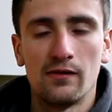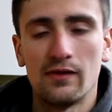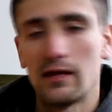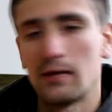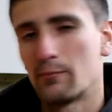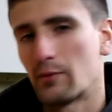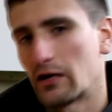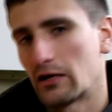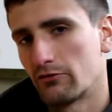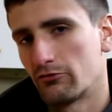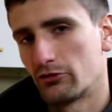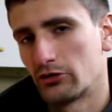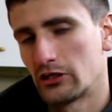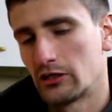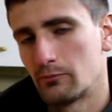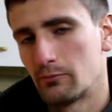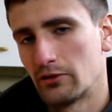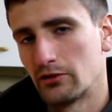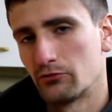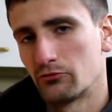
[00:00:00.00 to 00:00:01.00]
They might have
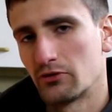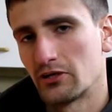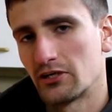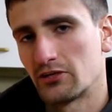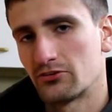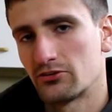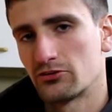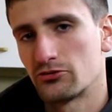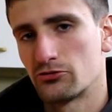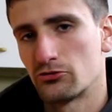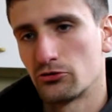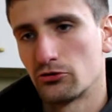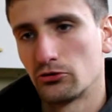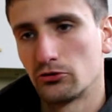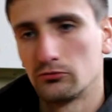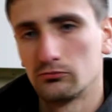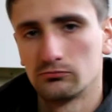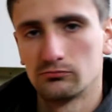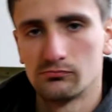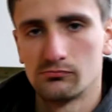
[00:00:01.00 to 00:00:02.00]
only been rated
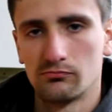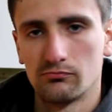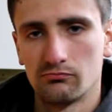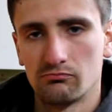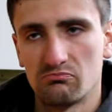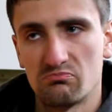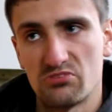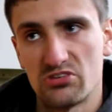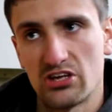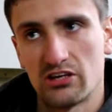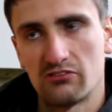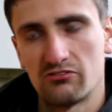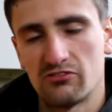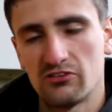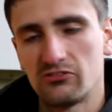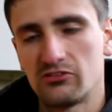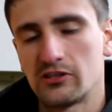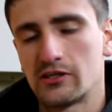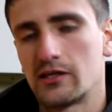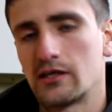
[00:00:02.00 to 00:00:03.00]
to, say,
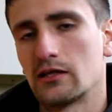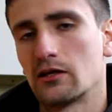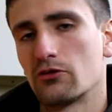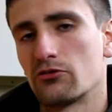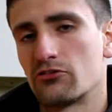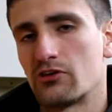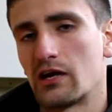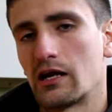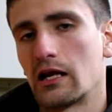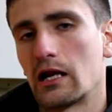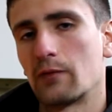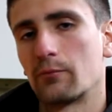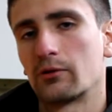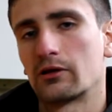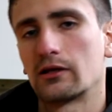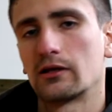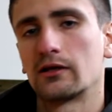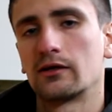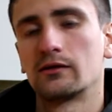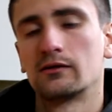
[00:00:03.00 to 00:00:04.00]
50 kilos
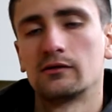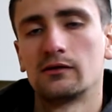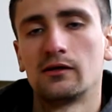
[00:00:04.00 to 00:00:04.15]
dynamically.